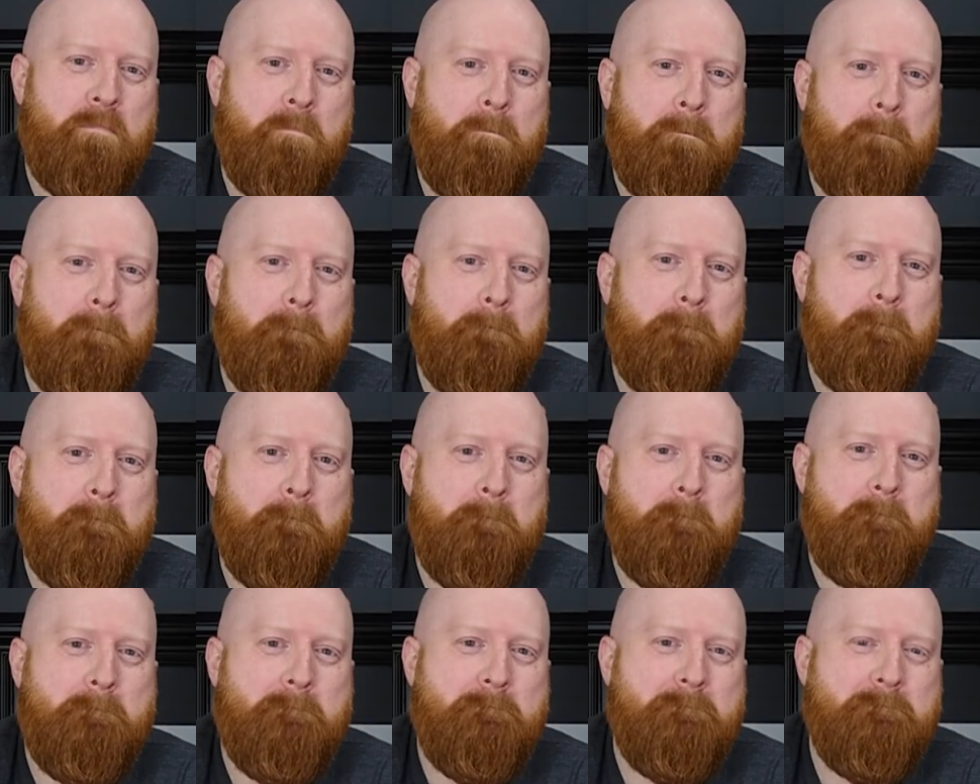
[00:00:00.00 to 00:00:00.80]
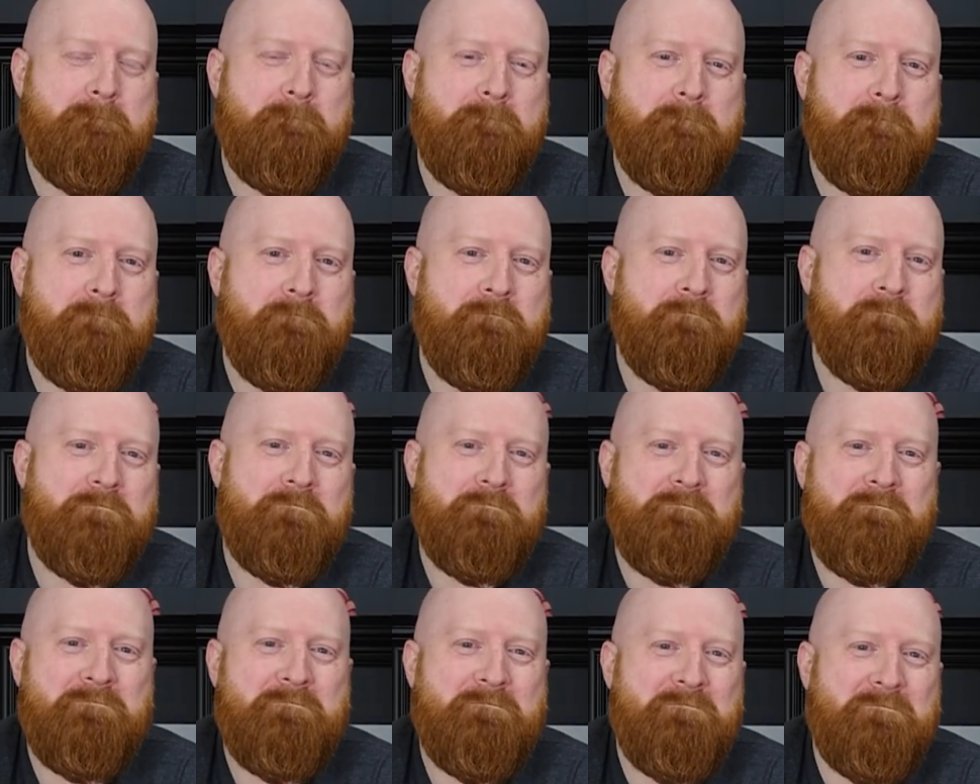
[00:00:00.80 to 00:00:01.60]

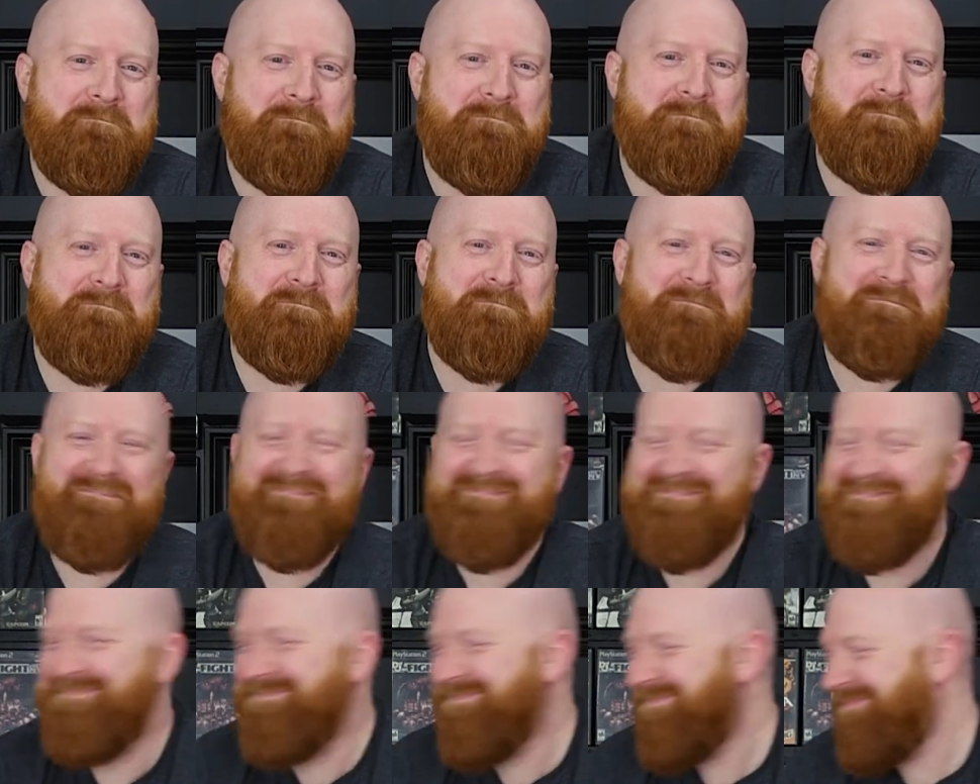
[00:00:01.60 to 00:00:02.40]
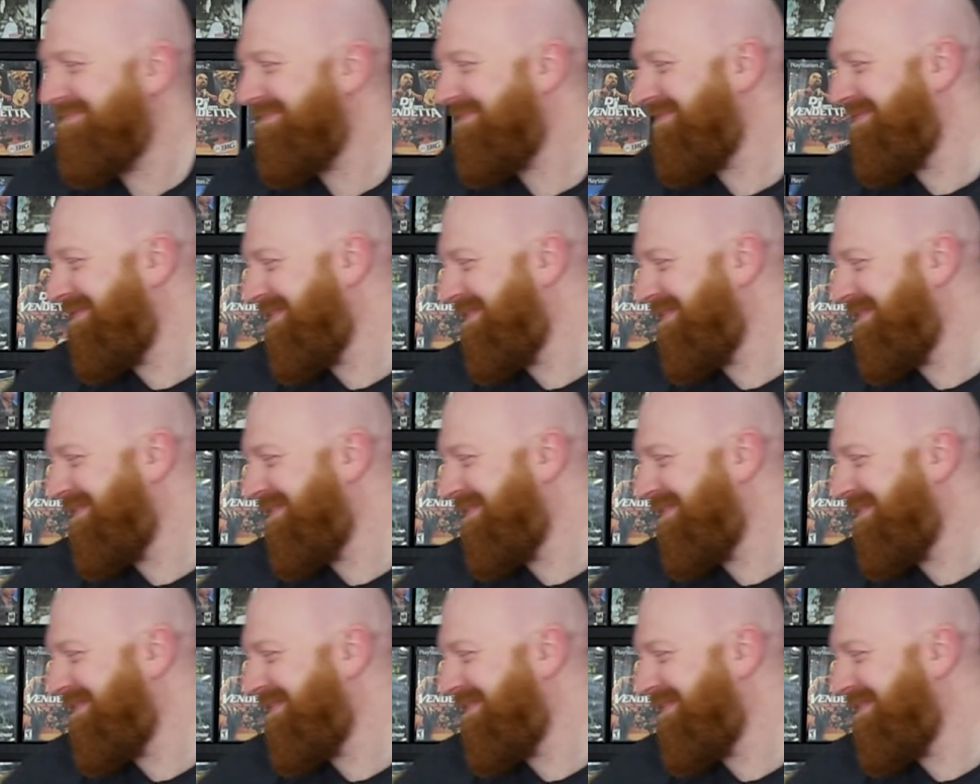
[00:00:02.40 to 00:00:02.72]
This person isn't speaking.